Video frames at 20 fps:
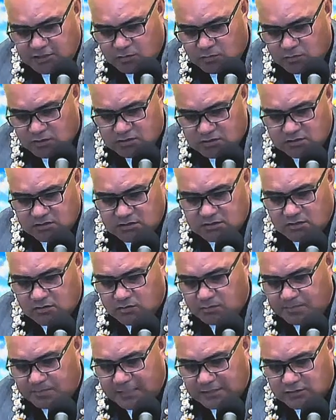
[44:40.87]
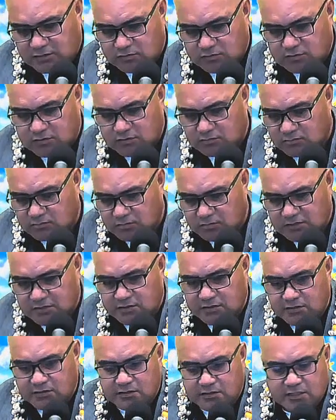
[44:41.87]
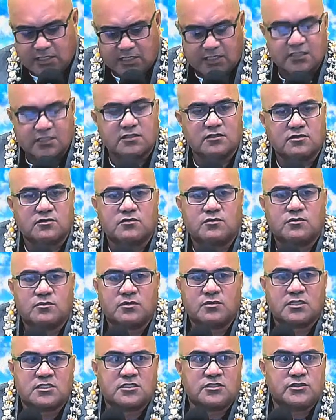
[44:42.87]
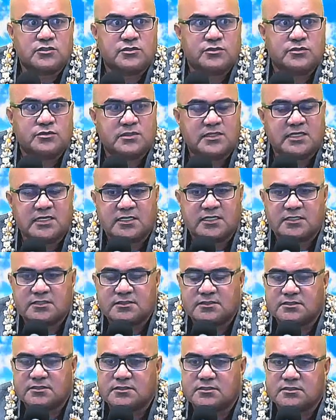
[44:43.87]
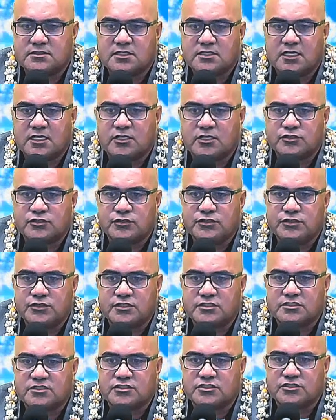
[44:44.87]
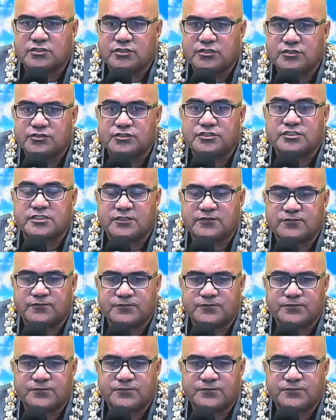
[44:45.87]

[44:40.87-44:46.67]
question, so pastor, so what do you think? How do you consider yourself